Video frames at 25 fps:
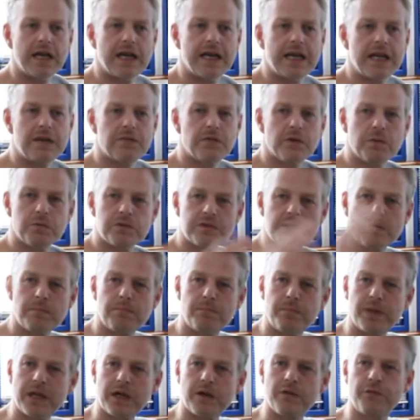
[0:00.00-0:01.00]
If it was a
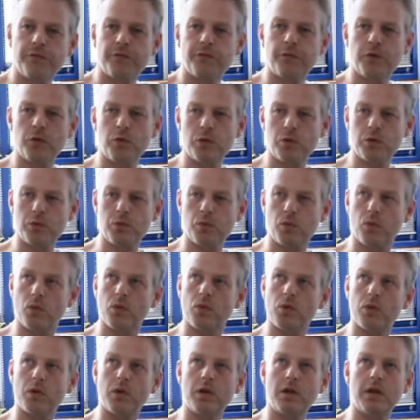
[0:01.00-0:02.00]
big, full
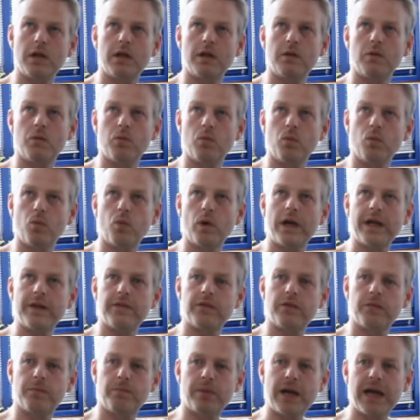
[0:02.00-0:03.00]

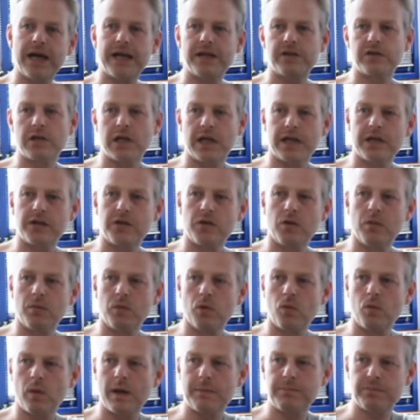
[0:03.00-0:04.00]
width page like a normal
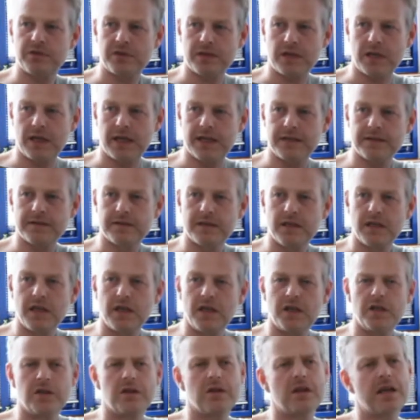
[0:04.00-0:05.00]
website,
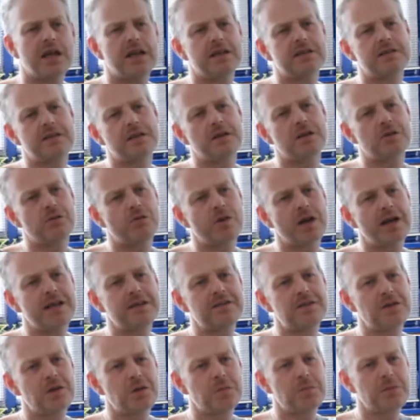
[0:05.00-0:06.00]
as a
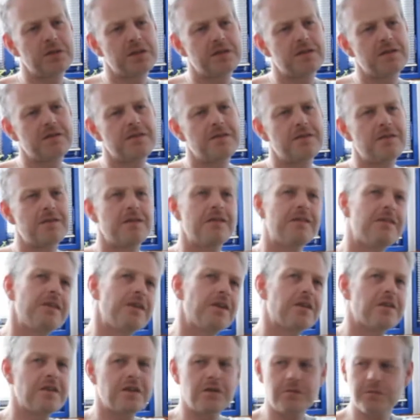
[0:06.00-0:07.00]
writer
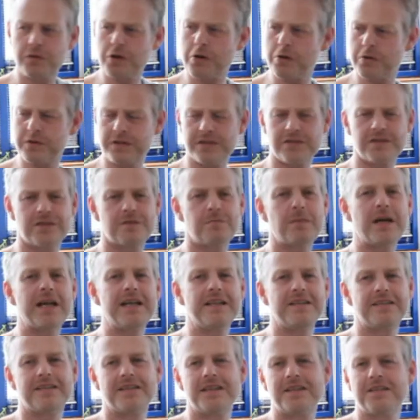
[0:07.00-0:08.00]
you've got all this
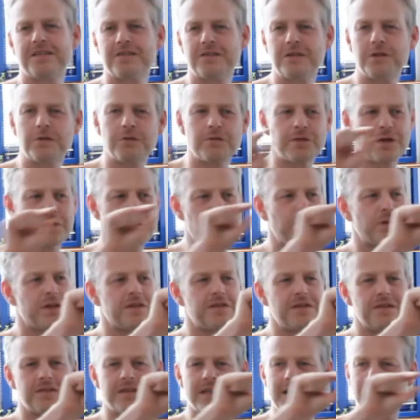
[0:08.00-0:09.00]
space and it doesn't look very
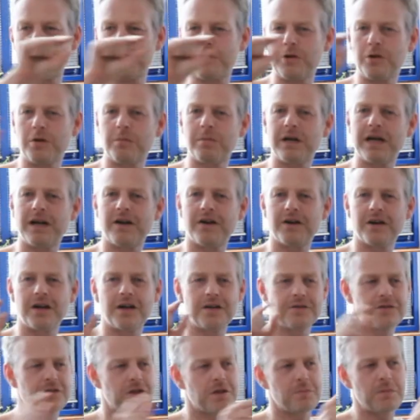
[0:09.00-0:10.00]
pretty to have a long
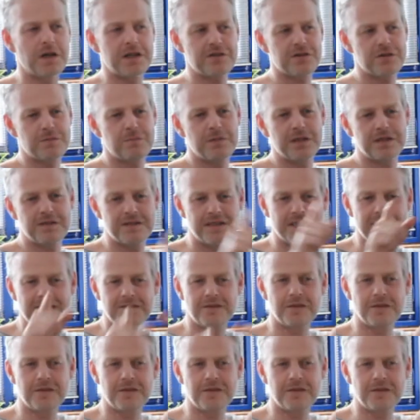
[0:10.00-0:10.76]
paragraph, so you might split it into